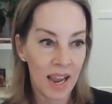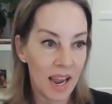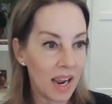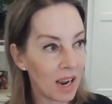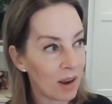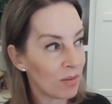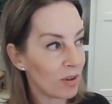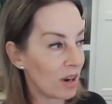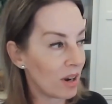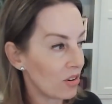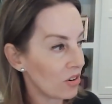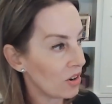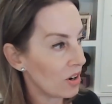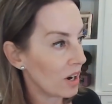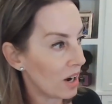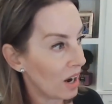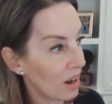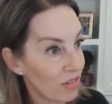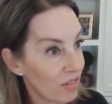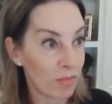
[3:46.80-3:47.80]
Hey, I'm going to turn
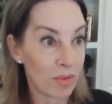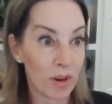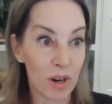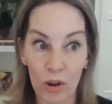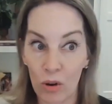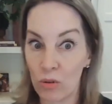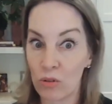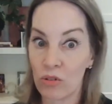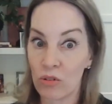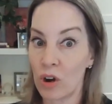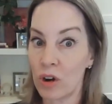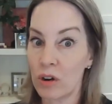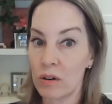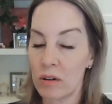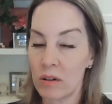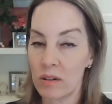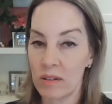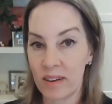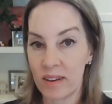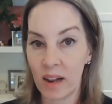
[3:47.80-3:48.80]
it off. I'm going to go
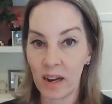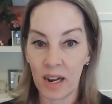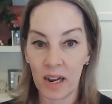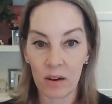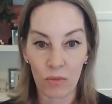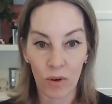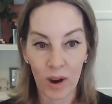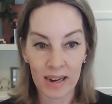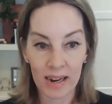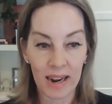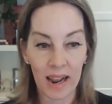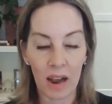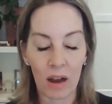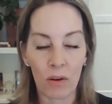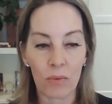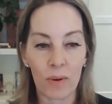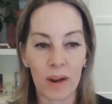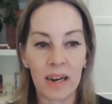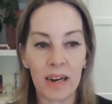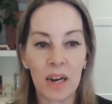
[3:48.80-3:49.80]
start studying right
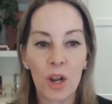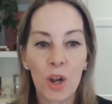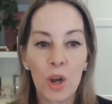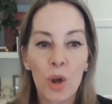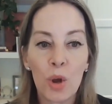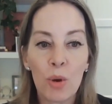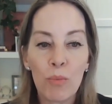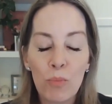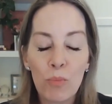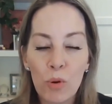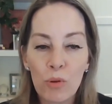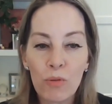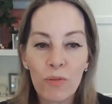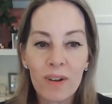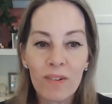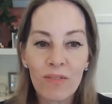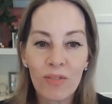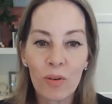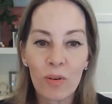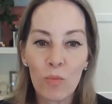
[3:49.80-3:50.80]
now, right?
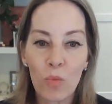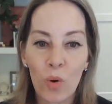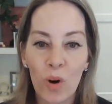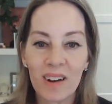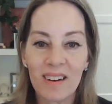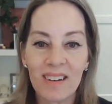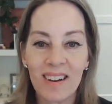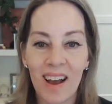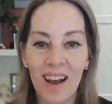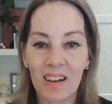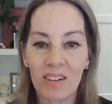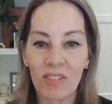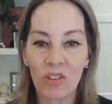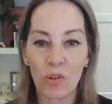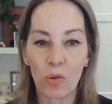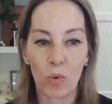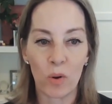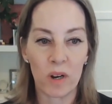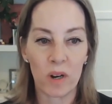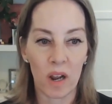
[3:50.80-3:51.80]
Moving from one task
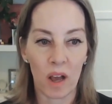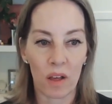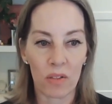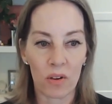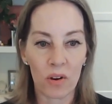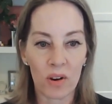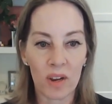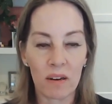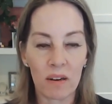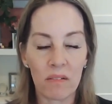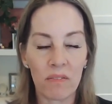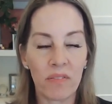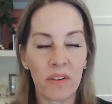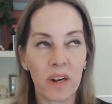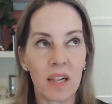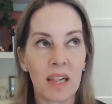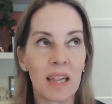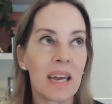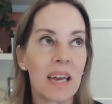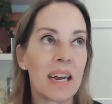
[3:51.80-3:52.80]
to another can
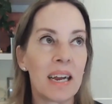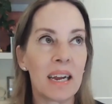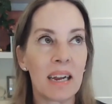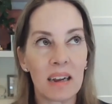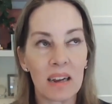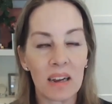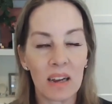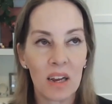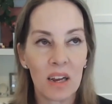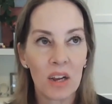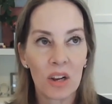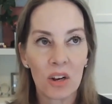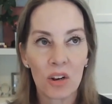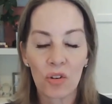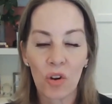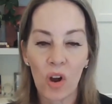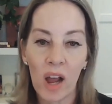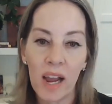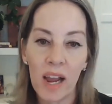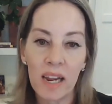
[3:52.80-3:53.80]
feel like
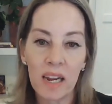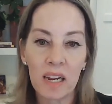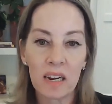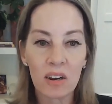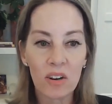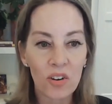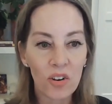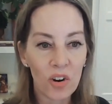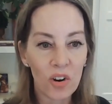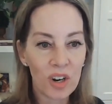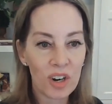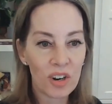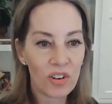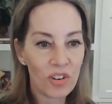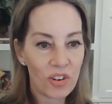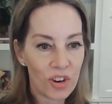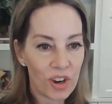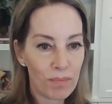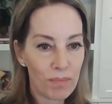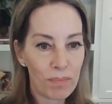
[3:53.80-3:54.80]
trying to turn a
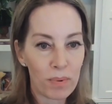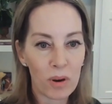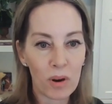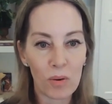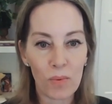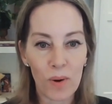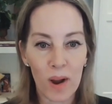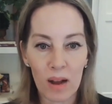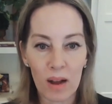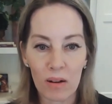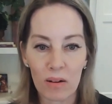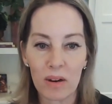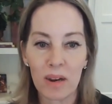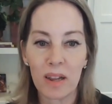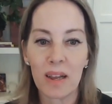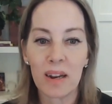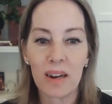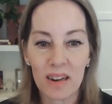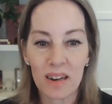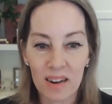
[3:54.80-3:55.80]
ship around
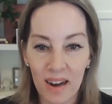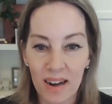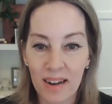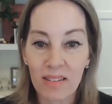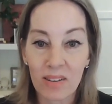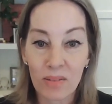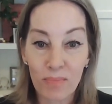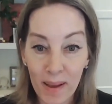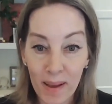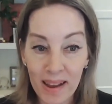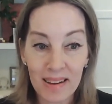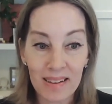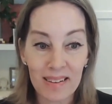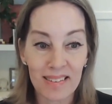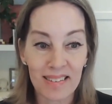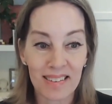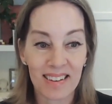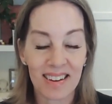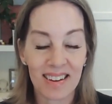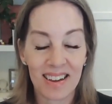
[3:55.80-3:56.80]
in a tight
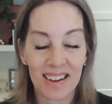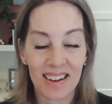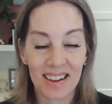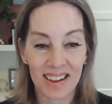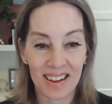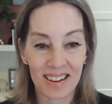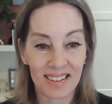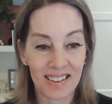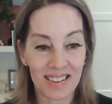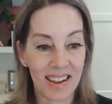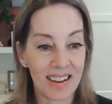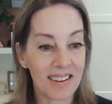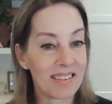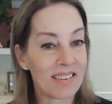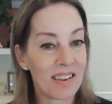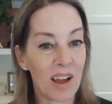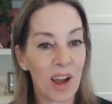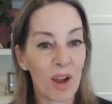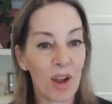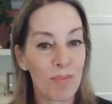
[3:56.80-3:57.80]
space. It takes
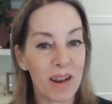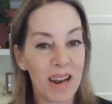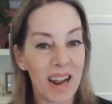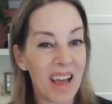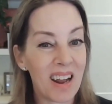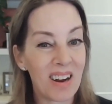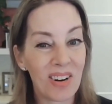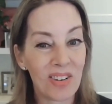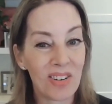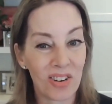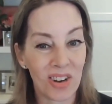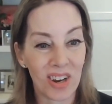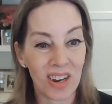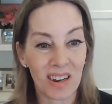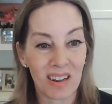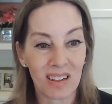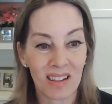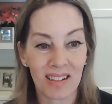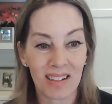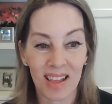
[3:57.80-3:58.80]
time and
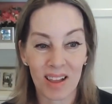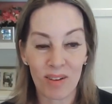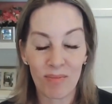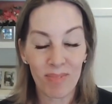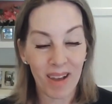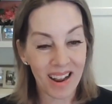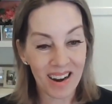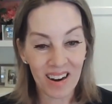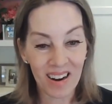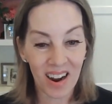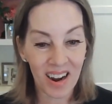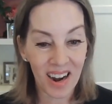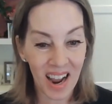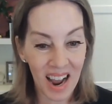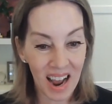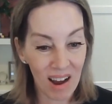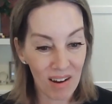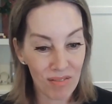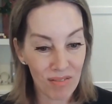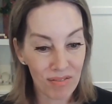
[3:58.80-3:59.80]
energy that they may not
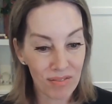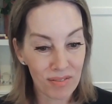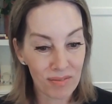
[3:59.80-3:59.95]
have.